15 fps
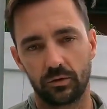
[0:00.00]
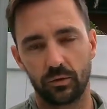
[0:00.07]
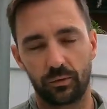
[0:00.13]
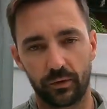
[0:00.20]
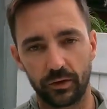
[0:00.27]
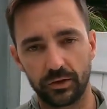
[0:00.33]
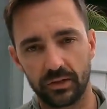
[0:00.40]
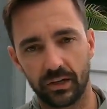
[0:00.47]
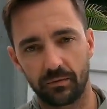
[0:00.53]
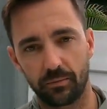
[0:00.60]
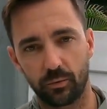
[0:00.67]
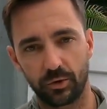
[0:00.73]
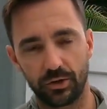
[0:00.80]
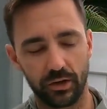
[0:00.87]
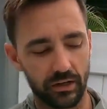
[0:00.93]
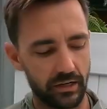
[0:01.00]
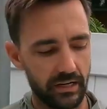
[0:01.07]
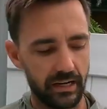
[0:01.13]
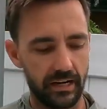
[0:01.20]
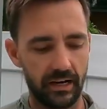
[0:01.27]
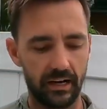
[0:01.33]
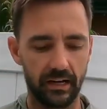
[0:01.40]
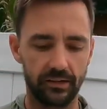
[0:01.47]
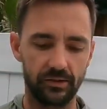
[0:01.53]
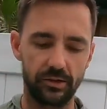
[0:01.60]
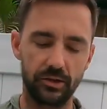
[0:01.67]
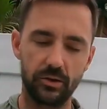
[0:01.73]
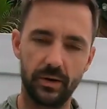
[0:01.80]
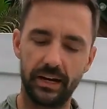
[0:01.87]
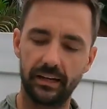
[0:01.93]
So first up, what you're going to need is
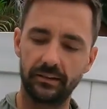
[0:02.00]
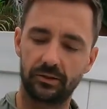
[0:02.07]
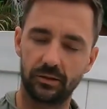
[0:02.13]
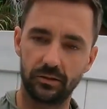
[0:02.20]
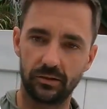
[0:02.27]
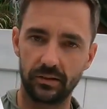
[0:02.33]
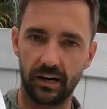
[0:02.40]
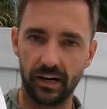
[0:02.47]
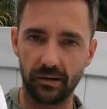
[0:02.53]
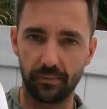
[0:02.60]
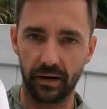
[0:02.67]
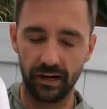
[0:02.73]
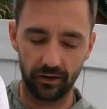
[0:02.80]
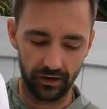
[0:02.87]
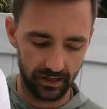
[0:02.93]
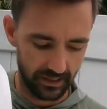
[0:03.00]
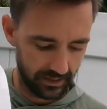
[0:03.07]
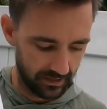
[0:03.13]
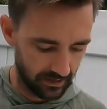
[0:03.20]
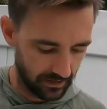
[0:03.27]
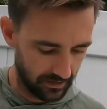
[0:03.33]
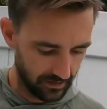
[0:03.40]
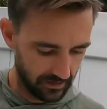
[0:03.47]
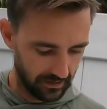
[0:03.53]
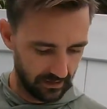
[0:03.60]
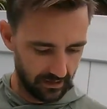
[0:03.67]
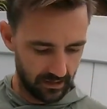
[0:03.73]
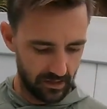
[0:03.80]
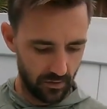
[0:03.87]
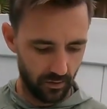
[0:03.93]
the new head. So this is the iPilot head.
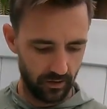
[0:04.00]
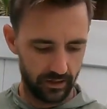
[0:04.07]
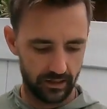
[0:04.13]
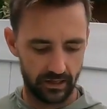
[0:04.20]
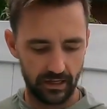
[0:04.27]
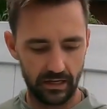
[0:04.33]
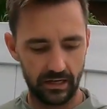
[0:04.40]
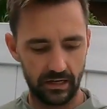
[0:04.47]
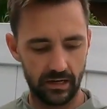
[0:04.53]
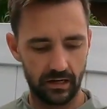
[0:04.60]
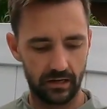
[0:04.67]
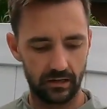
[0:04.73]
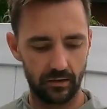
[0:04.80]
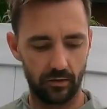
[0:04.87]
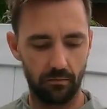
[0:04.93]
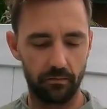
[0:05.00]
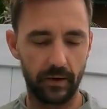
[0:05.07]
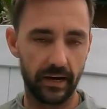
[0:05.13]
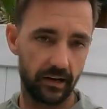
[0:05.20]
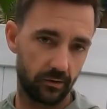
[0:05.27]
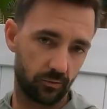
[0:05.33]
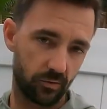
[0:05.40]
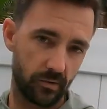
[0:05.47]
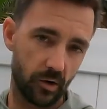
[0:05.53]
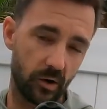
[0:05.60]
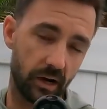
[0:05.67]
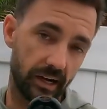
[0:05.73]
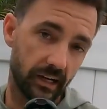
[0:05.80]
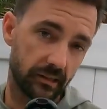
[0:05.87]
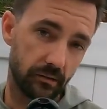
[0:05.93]
You are going to need, you'll get a
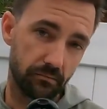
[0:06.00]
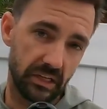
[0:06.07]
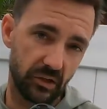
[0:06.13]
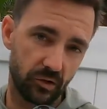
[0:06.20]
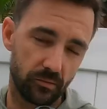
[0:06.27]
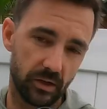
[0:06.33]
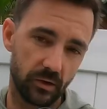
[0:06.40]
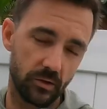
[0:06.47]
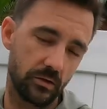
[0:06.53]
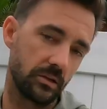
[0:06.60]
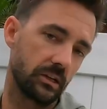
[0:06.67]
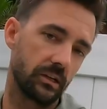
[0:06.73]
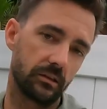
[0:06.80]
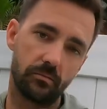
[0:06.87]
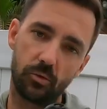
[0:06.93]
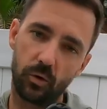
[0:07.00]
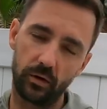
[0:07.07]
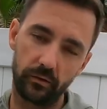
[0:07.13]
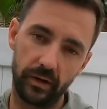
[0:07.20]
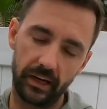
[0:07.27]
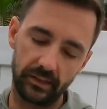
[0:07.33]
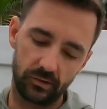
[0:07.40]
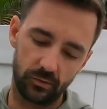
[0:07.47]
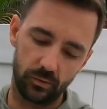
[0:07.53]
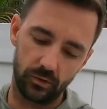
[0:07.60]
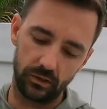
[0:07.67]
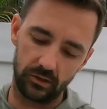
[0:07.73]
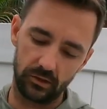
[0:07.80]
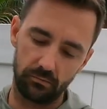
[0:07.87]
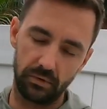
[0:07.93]
remote. I got the mini remote. You can get the more advanced
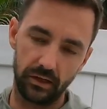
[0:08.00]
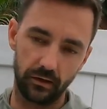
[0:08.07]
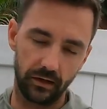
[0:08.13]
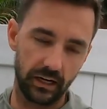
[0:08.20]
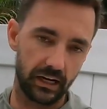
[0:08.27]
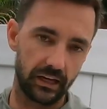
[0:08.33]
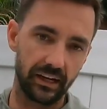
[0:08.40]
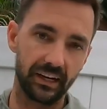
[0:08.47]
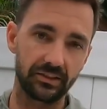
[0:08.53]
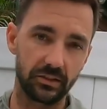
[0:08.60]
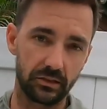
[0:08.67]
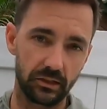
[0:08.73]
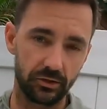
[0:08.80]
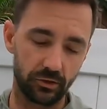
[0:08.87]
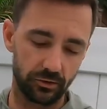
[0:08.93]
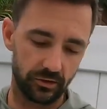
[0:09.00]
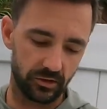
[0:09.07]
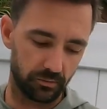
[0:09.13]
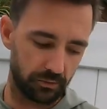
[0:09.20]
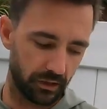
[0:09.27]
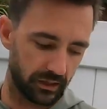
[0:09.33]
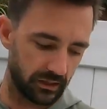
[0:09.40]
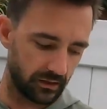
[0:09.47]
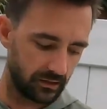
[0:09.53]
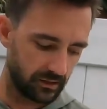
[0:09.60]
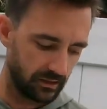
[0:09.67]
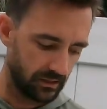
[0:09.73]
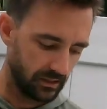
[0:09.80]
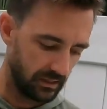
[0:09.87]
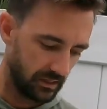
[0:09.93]
one. It's a bigger guy that has a digital display.
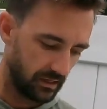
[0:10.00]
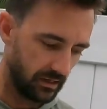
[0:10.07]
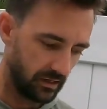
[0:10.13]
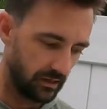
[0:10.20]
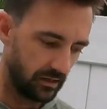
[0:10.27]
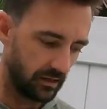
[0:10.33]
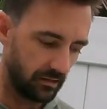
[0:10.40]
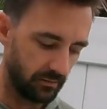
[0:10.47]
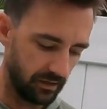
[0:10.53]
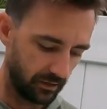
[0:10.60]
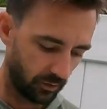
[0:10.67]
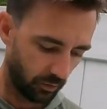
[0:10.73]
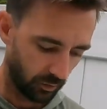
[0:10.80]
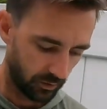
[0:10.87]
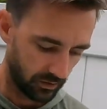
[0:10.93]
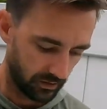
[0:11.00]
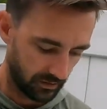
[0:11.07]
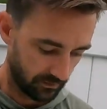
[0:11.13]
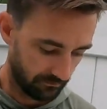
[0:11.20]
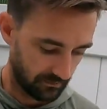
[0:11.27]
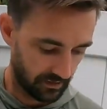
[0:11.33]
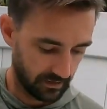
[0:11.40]
And according